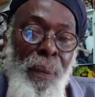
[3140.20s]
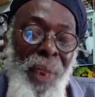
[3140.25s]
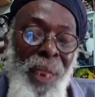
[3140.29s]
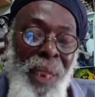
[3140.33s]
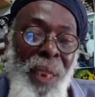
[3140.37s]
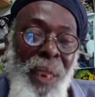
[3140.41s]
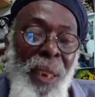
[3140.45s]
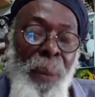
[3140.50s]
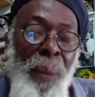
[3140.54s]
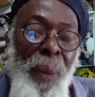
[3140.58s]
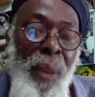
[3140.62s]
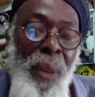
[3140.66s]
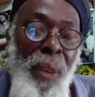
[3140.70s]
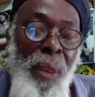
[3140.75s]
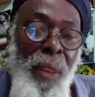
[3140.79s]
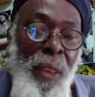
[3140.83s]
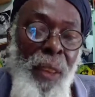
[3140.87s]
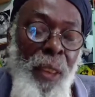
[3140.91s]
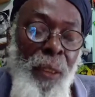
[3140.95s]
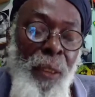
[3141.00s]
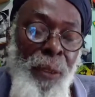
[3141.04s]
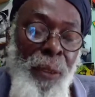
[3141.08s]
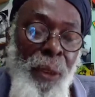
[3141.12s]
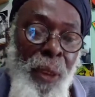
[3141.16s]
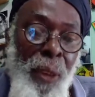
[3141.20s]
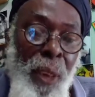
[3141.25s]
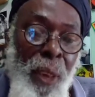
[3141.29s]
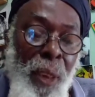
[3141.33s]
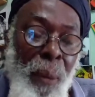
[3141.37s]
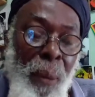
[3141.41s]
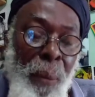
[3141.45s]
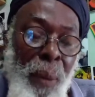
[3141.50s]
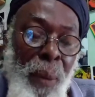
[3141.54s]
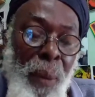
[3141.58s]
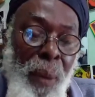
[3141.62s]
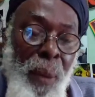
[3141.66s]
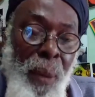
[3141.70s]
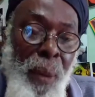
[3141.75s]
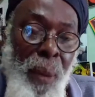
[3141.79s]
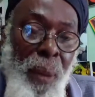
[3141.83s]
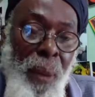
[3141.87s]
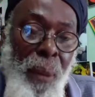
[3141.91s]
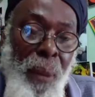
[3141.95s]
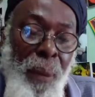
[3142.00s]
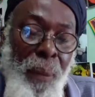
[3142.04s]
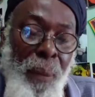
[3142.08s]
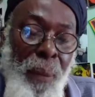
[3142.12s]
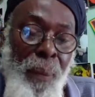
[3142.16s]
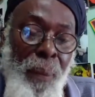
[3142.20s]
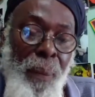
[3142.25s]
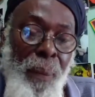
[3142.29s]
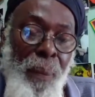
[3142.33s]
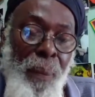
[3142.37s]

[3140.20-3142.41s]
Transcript: that limit itself to Nyahbinghi.